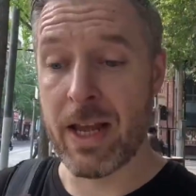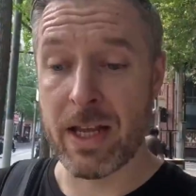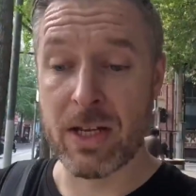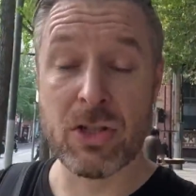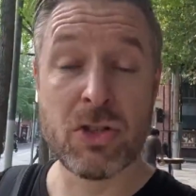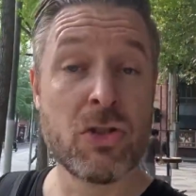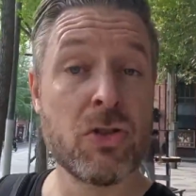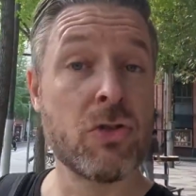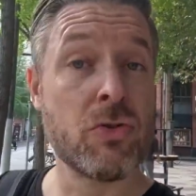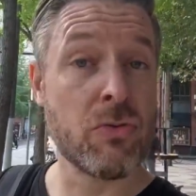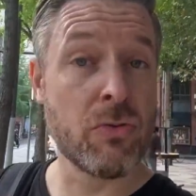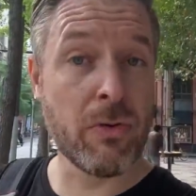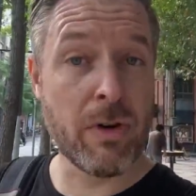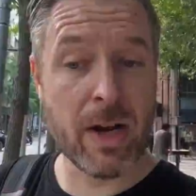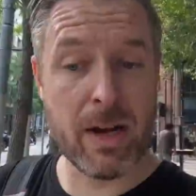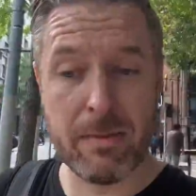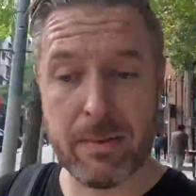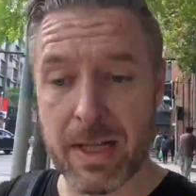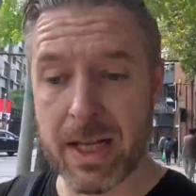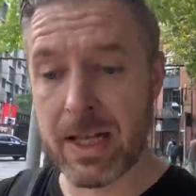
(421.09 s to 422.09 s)

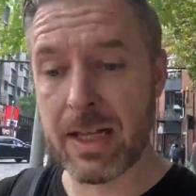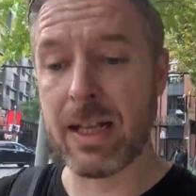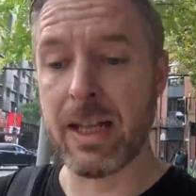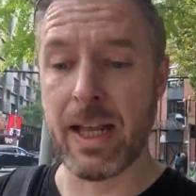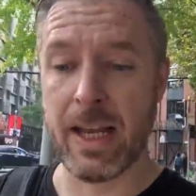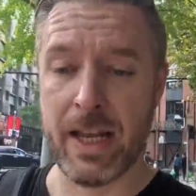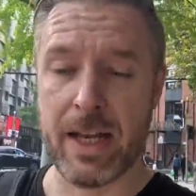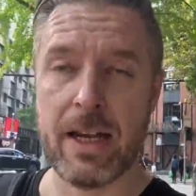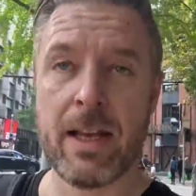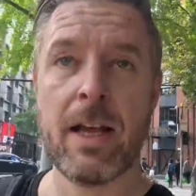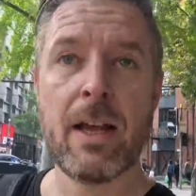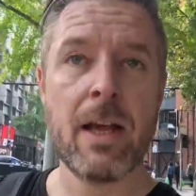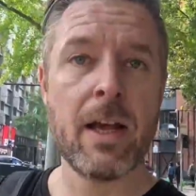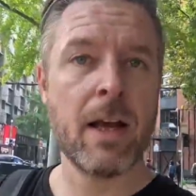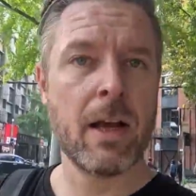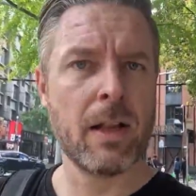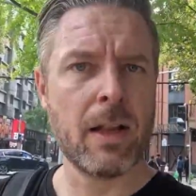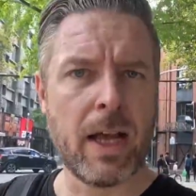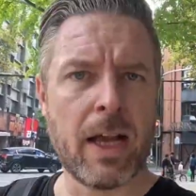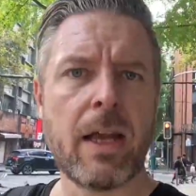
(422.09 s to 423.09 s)
extremely clean.
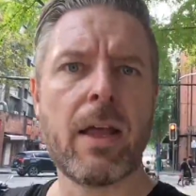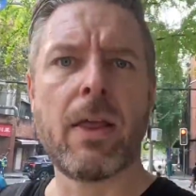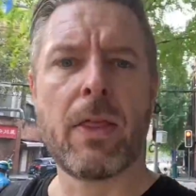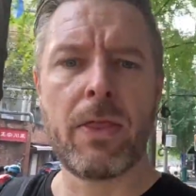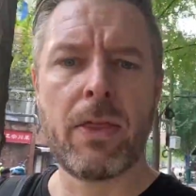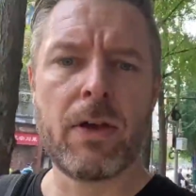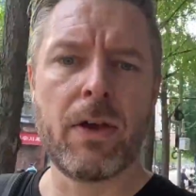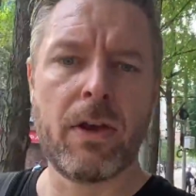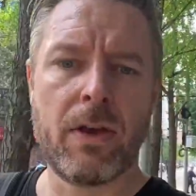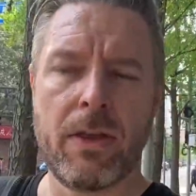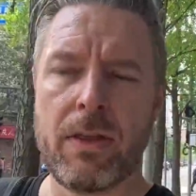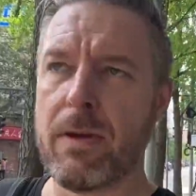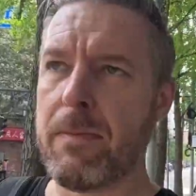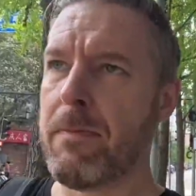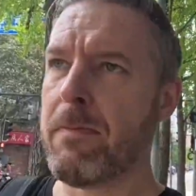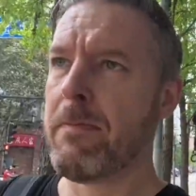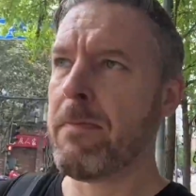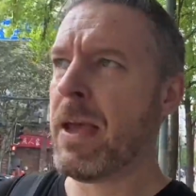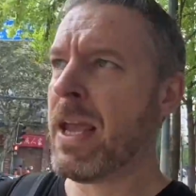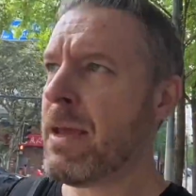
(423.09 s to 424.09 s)
Like the
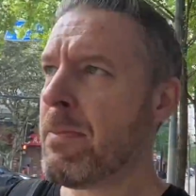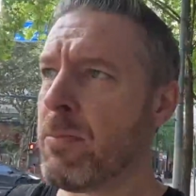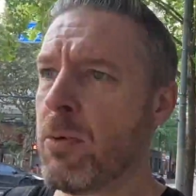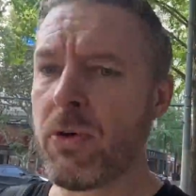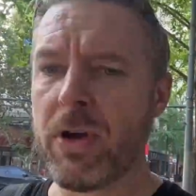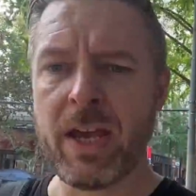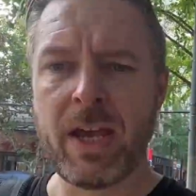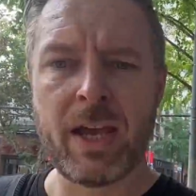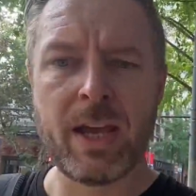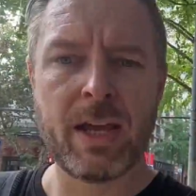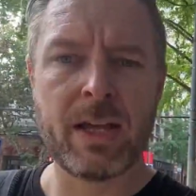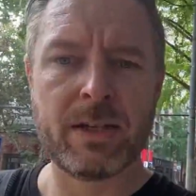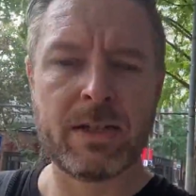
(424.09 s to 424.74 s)
people here